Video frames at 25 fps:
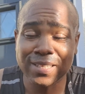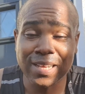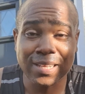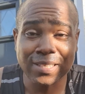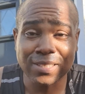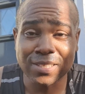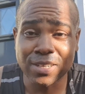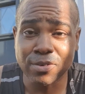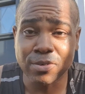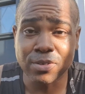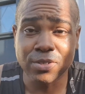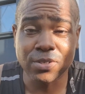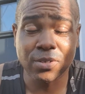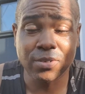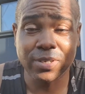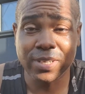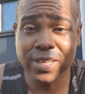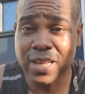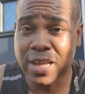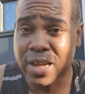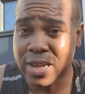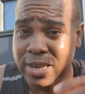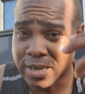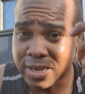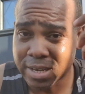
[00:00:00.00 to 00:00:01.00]
As a result, the
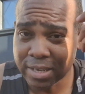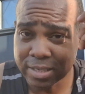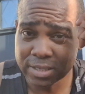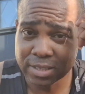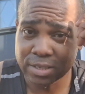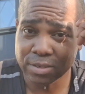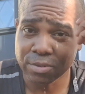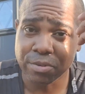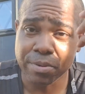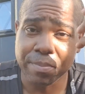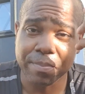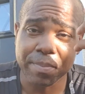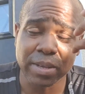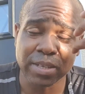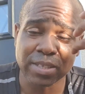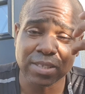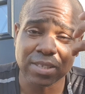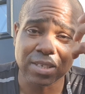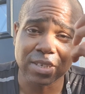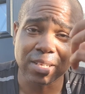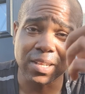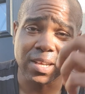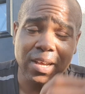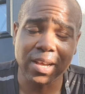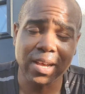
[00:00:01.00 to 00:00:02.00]
idea still remains
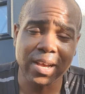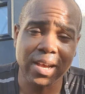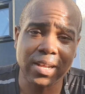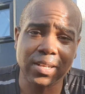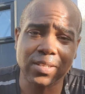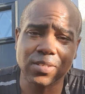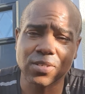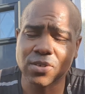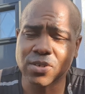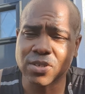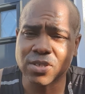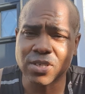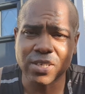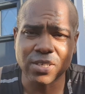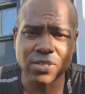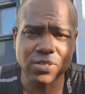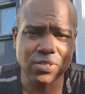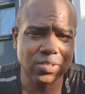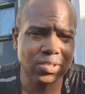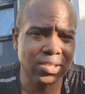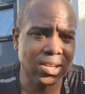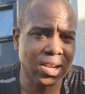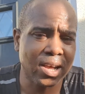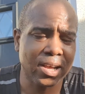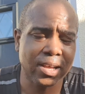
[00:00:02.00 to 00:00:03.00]
in their head. So there's
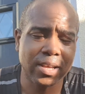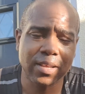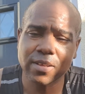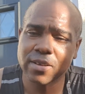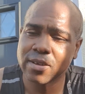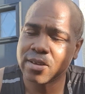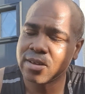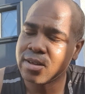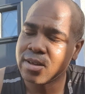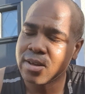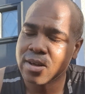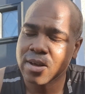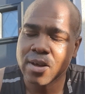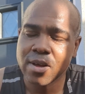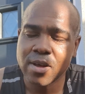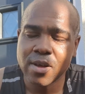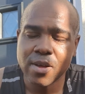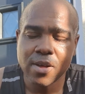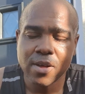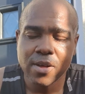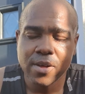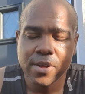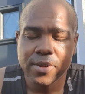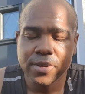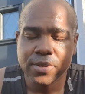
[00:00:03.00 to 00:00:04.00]
just like,
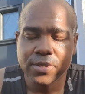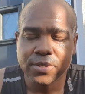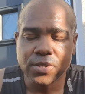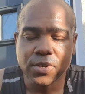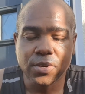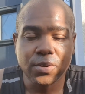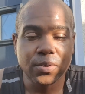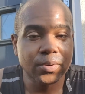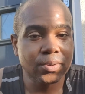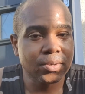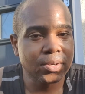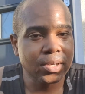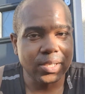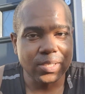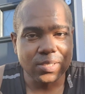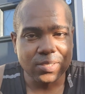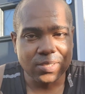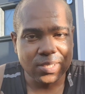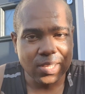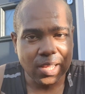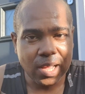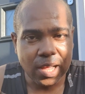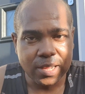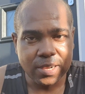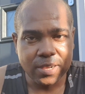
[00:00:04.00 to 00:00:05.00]
so it's
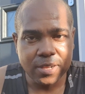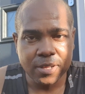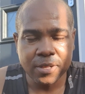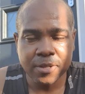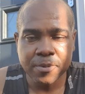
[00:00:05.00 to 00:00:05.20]
sad.